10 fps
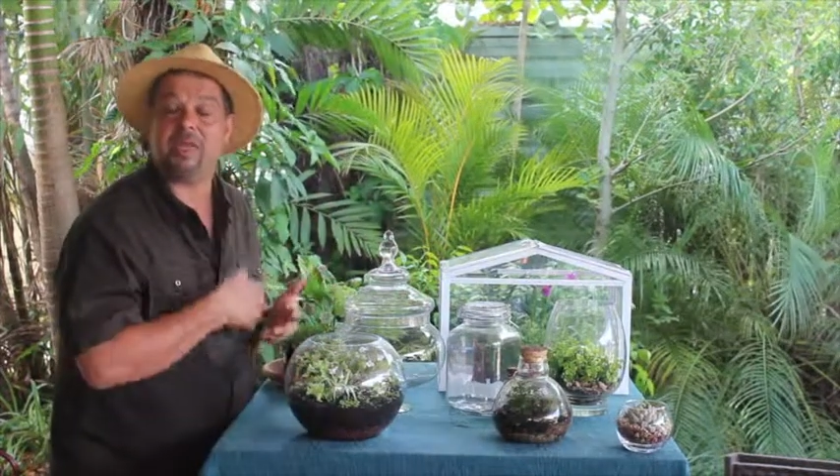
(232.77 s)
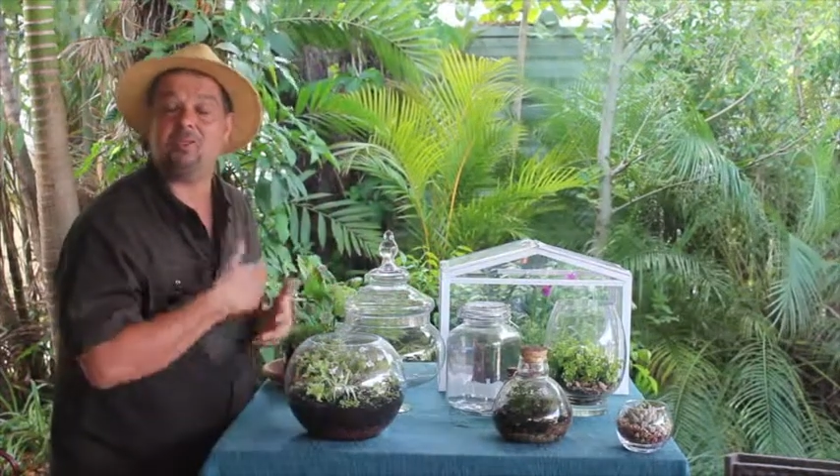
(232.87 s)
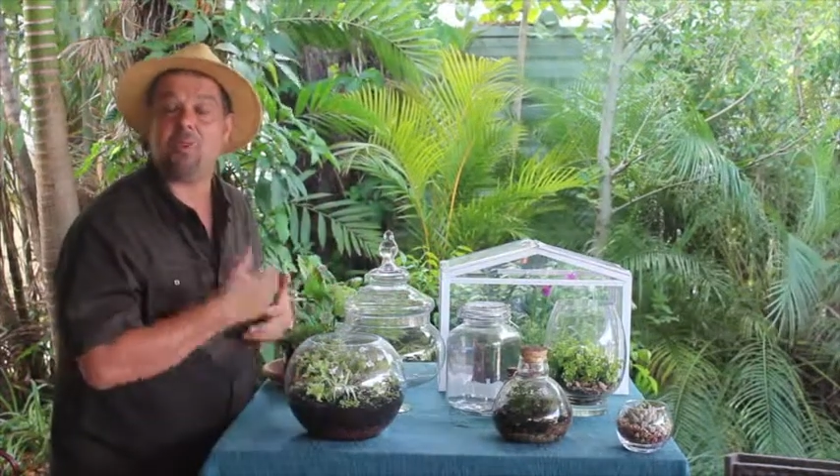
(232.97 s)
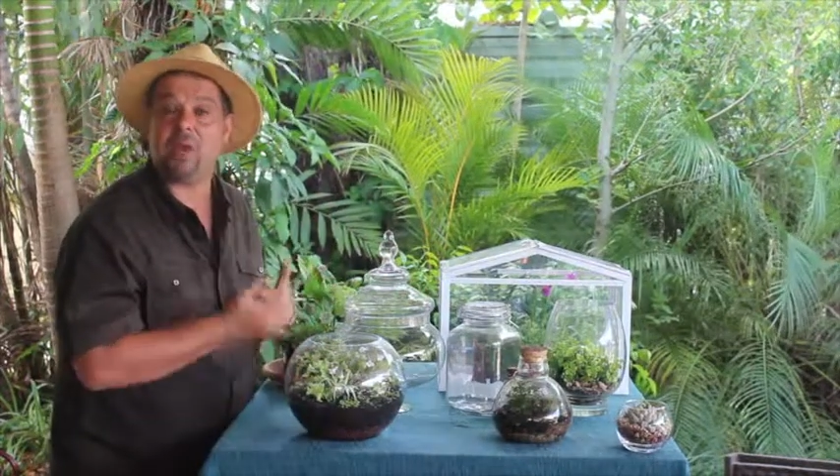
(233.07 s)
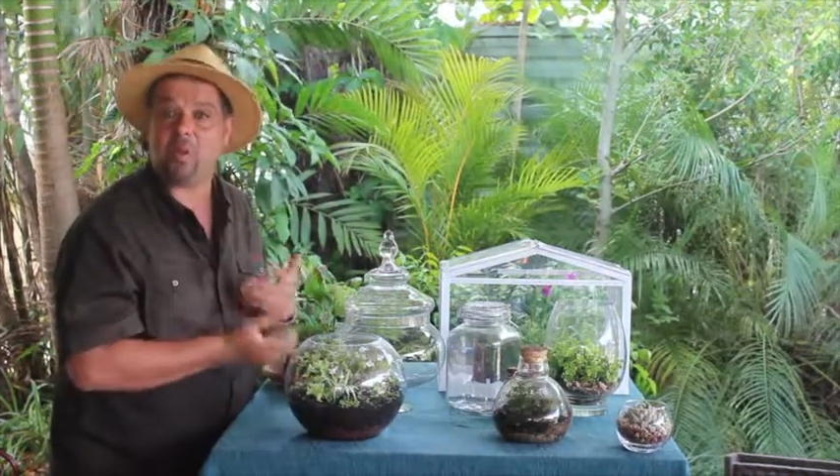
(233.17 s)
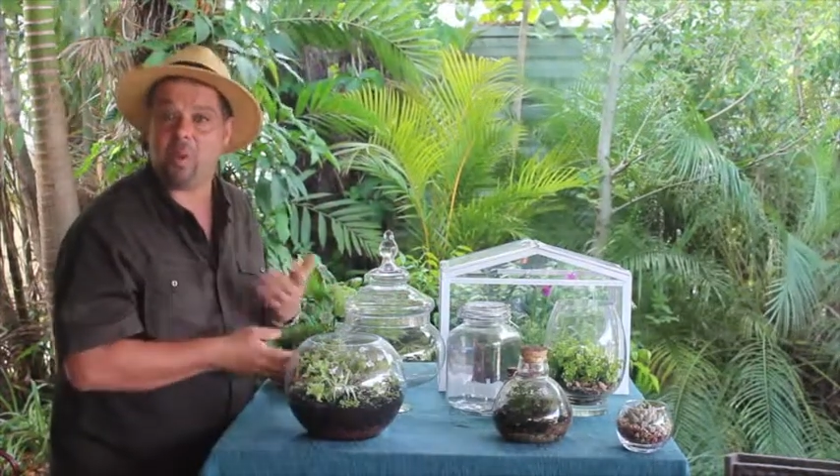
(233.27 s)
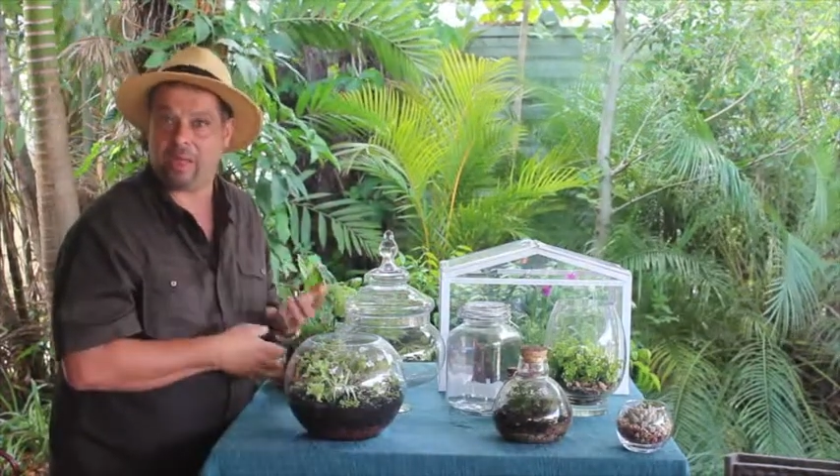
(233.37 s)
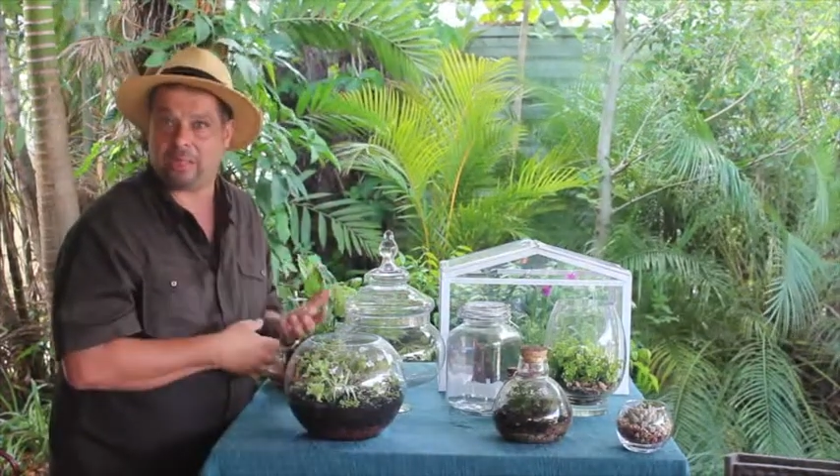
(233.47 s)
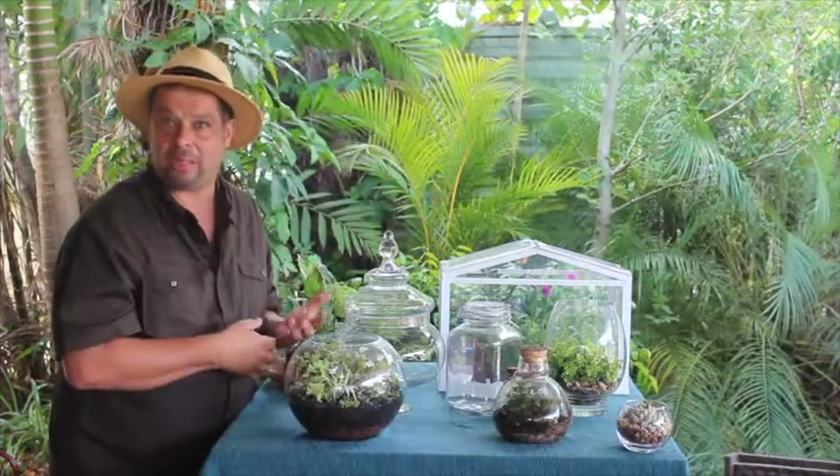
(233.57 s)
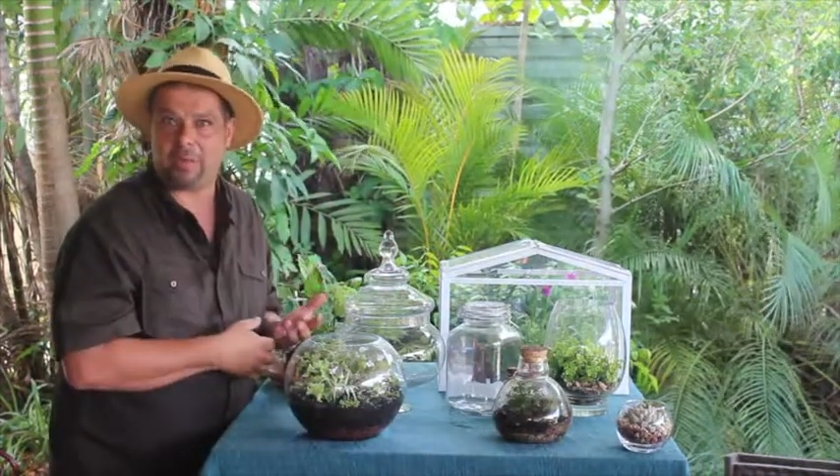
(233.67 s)
and
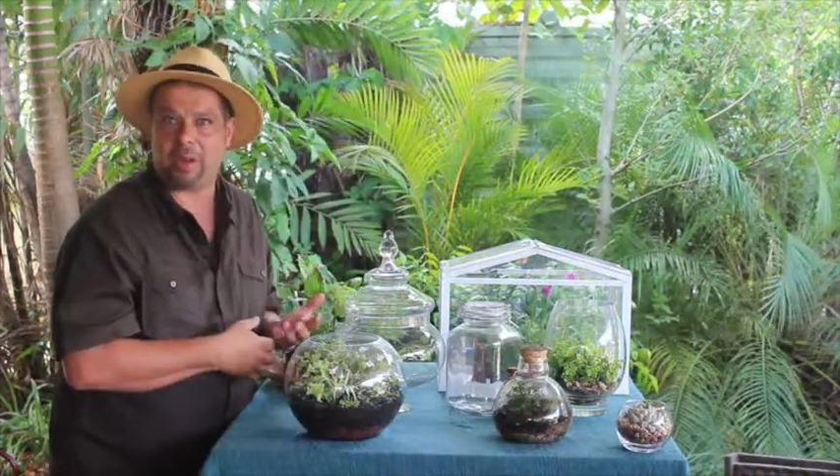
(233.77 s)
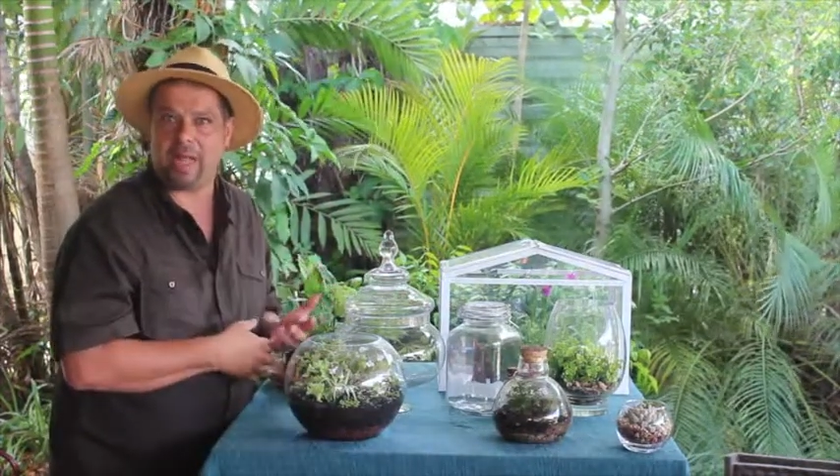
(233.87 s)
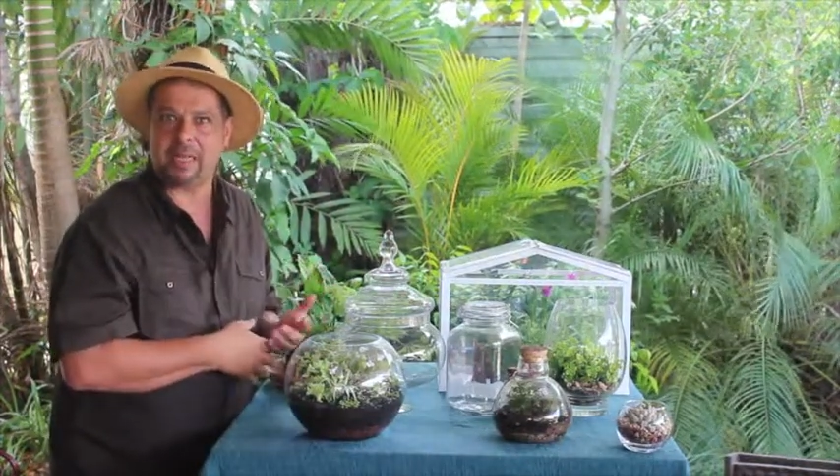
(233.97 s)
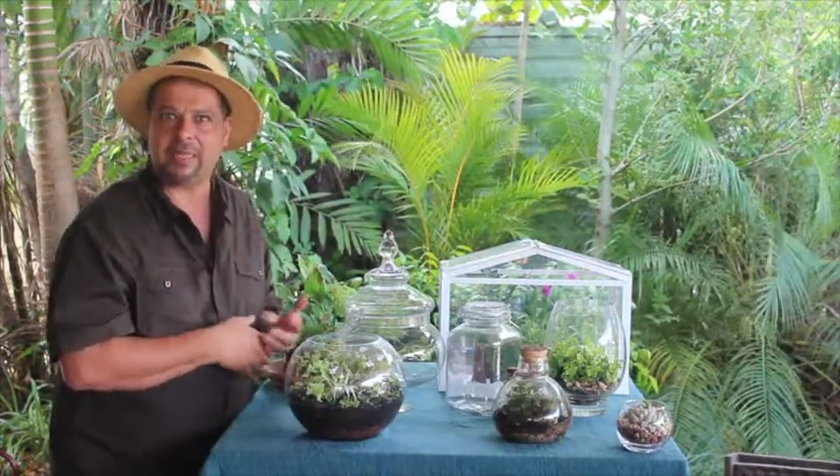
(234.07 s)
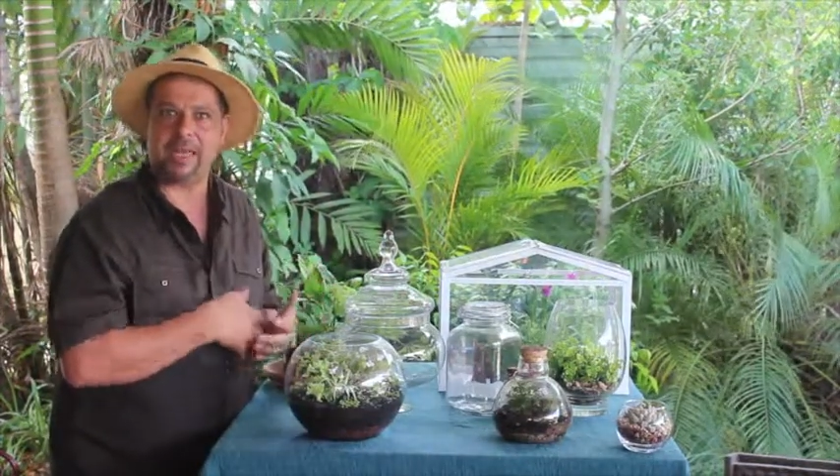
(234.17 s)
re-wets the plants,